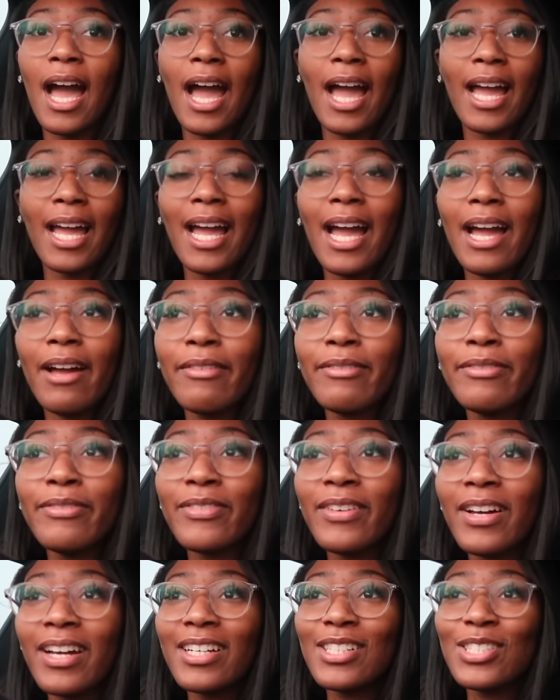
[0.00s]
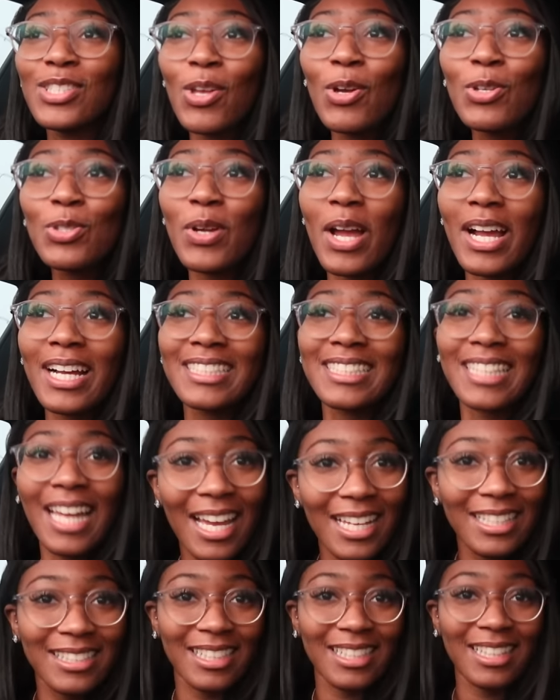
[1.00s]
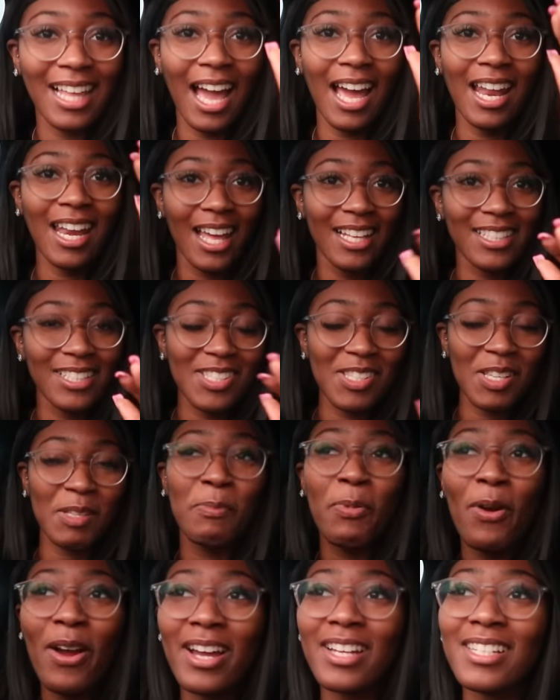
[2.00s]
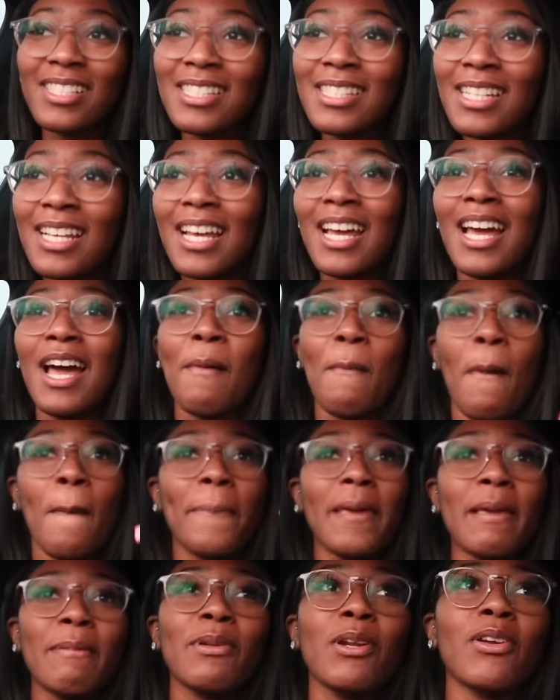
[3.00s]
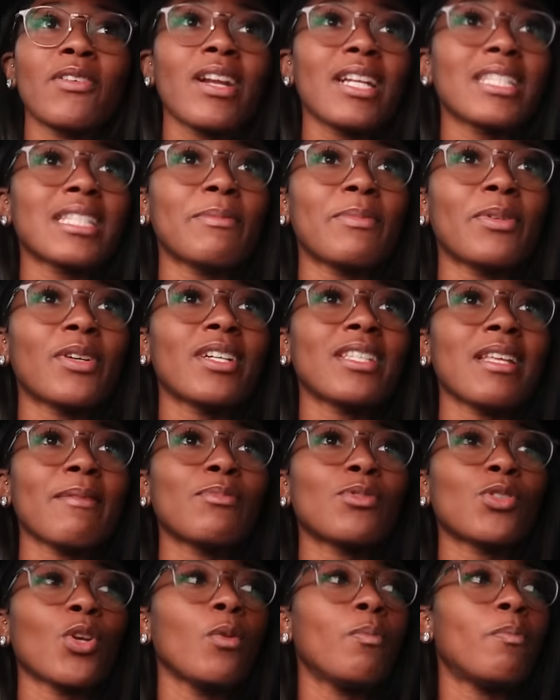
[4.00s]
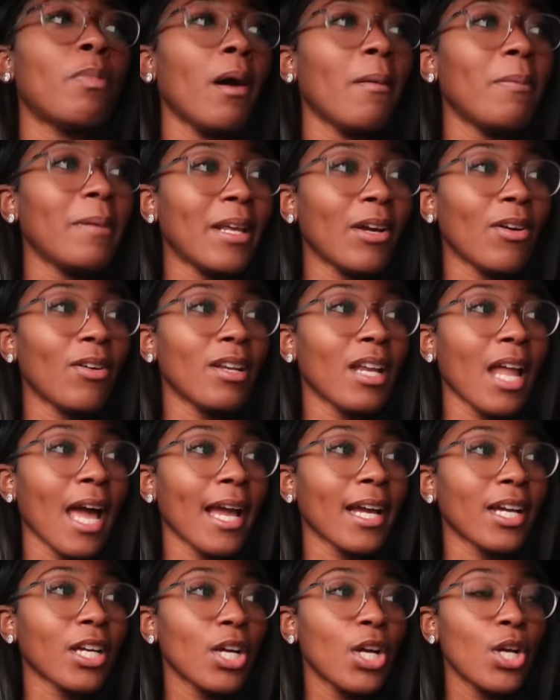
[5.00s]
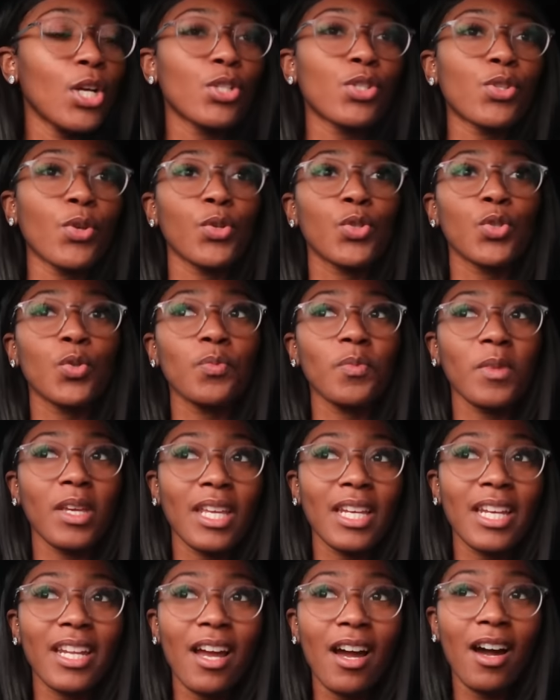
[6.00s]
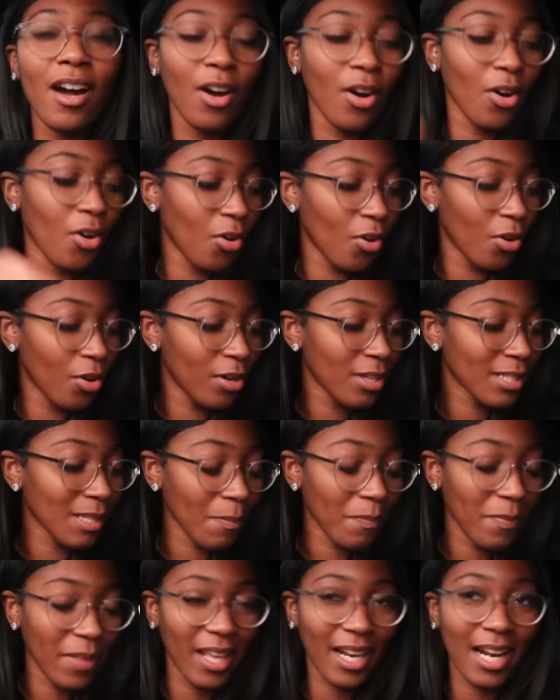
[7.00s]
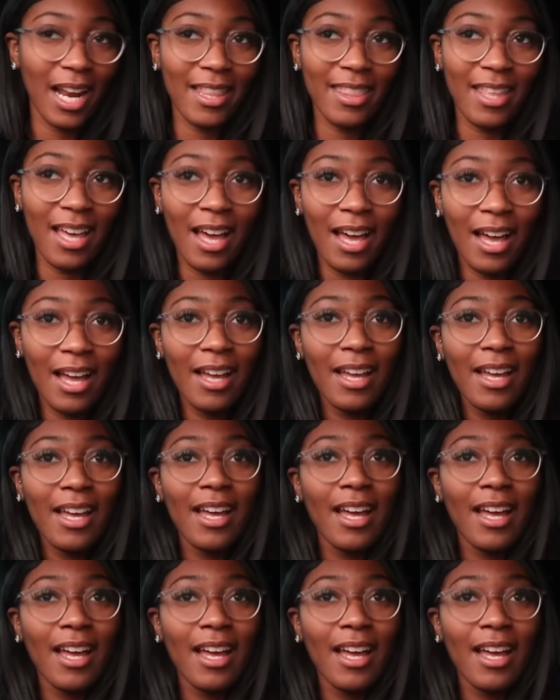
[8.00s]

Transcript: I have social anxiety that I like to suppress, but people don't realize it because I'm so bubbly on like social media or something like that.